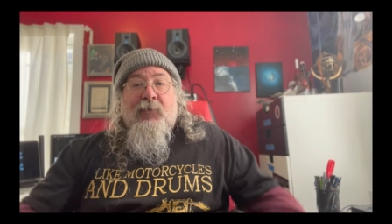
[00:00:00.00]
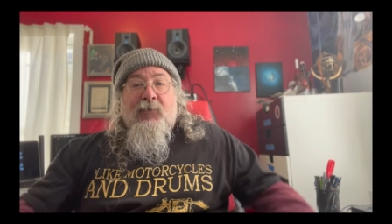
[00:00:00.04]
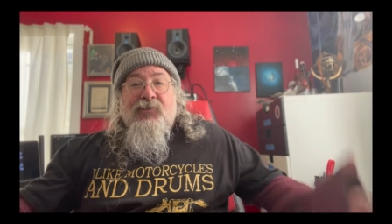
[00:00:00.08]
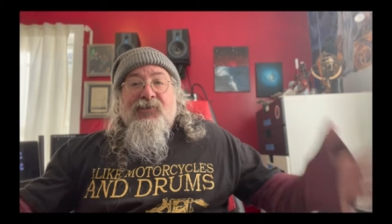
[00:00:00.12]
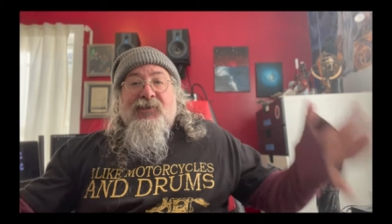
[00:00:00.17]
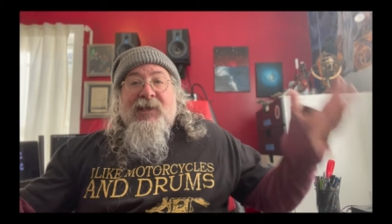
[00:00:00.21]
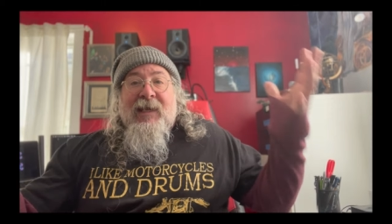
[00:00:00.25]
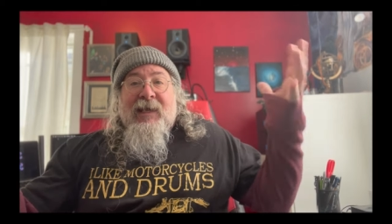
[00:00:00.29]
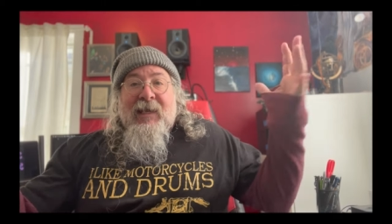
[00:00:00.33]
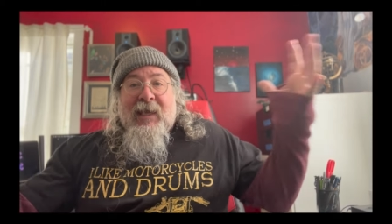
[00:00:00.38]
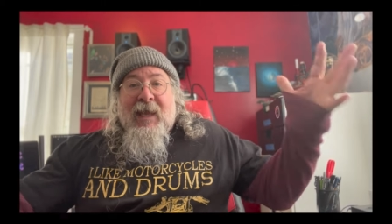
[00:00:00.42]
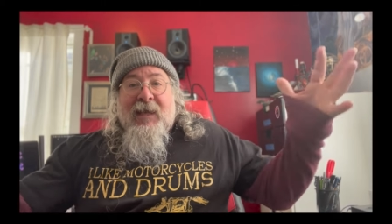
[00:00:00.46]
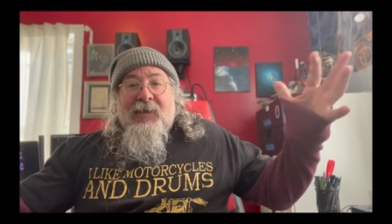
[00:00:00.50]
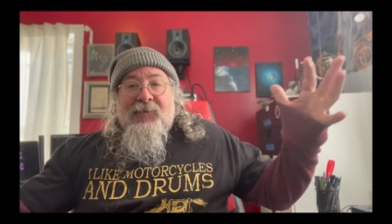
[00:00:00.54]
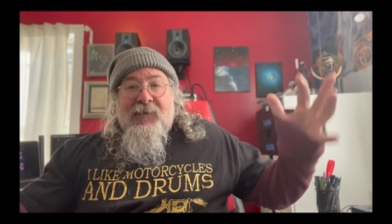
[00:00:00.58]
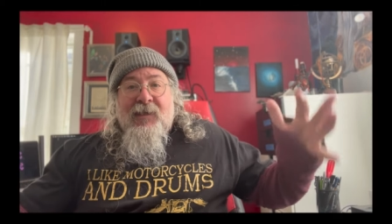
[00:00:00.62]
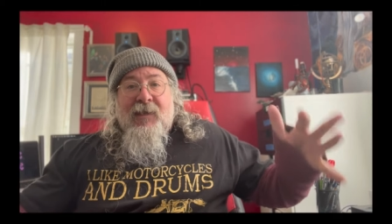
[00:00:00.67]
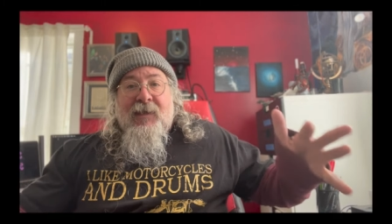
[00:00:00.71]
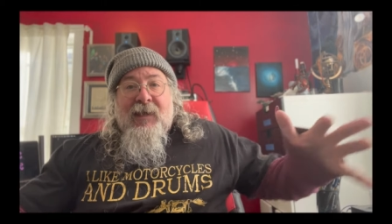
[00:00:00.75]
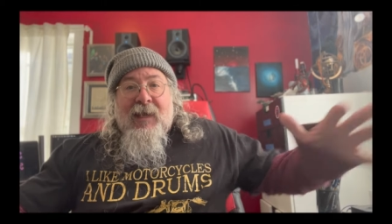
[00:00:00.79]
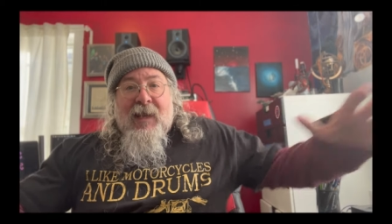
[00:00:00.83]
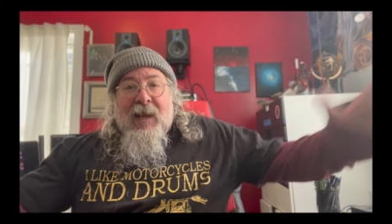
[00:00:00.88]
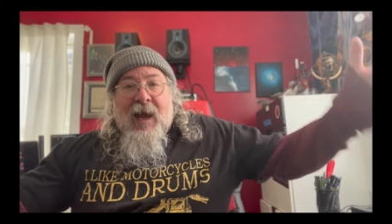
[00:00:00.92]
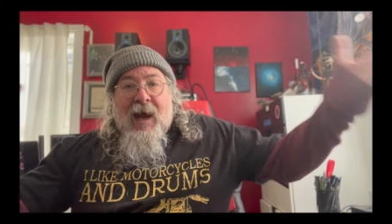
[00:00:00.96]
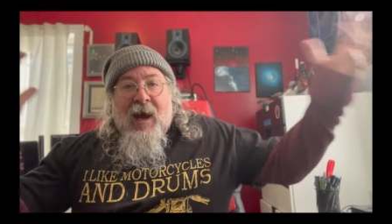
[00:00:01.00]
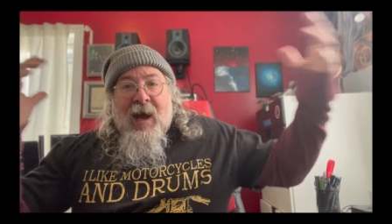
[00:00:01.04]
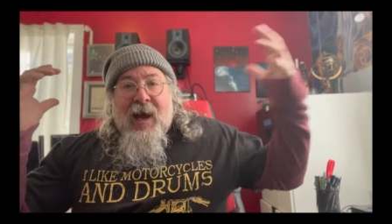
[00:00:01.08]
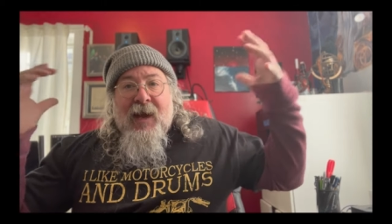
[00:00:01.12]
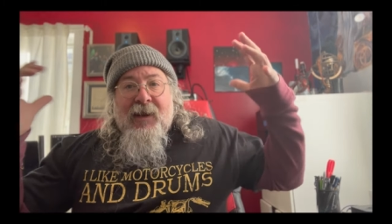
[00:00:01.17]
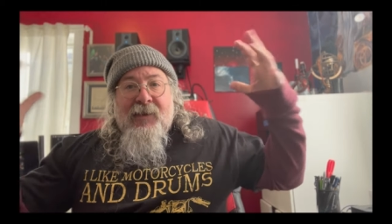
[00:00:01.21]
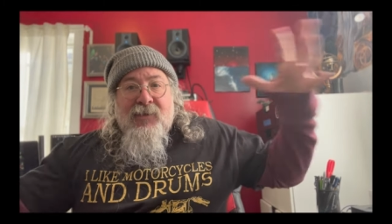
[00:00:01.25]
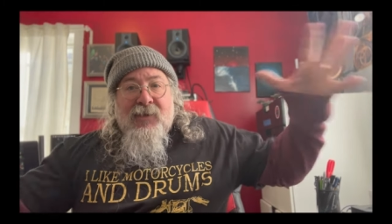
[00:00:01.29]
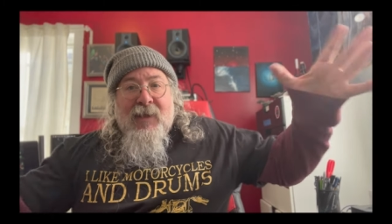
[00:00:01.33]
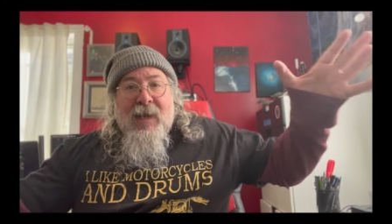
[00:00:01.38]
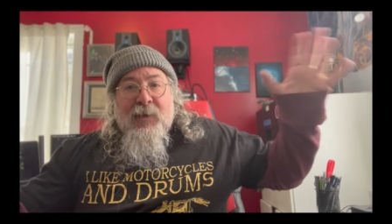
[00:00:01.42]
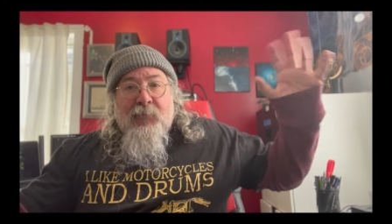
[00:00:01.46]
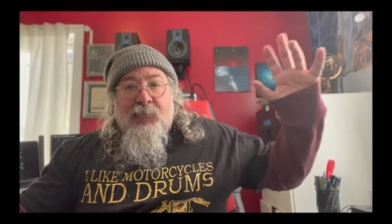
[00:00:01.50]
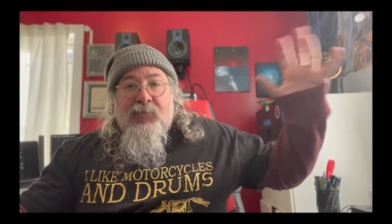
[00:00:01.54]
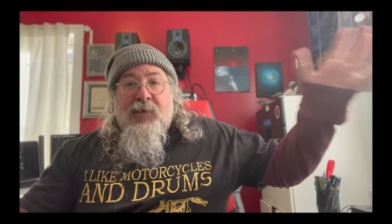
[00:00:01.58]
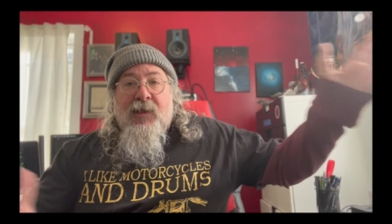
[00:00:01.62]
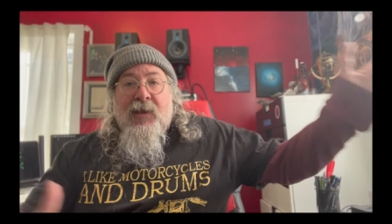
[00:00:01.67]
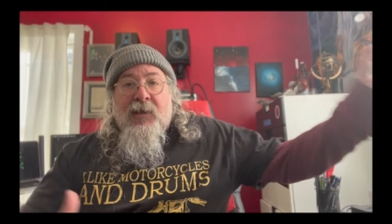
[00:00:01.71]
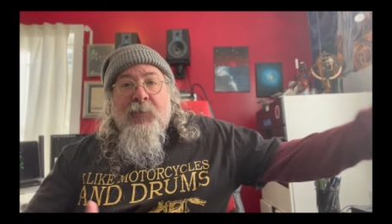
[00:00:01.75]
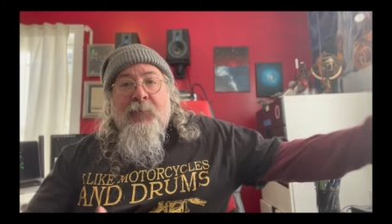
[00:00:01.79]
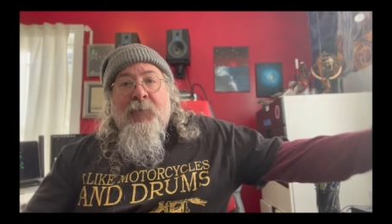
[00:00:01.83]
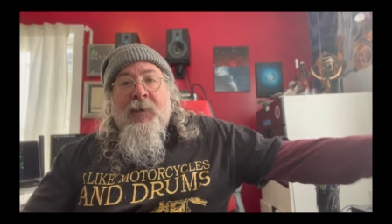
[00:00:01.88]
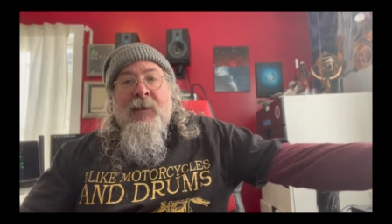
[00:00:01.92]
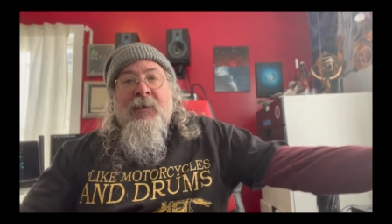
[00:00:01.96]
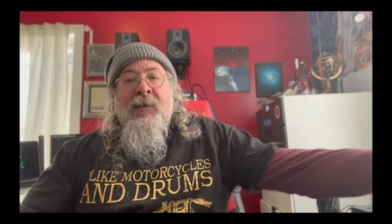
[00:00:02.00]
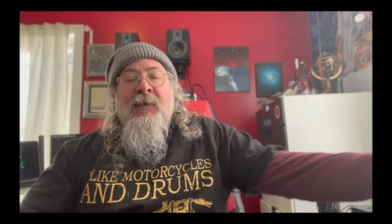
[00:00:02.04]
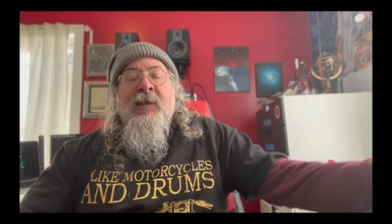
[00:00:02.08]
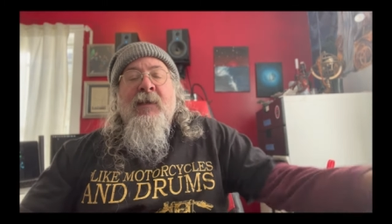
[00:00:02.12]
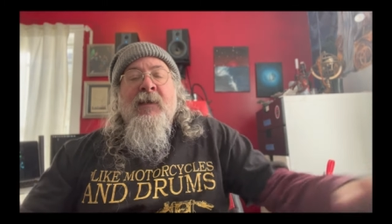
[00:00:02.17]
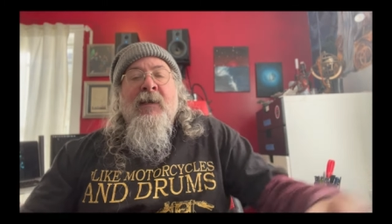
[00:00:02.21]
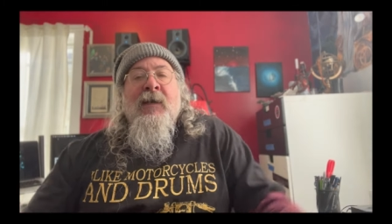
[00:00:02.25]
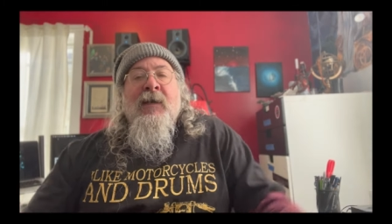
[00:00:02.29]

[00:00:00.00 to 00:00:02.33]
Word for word: were gigantic and hot and you had to plug them in,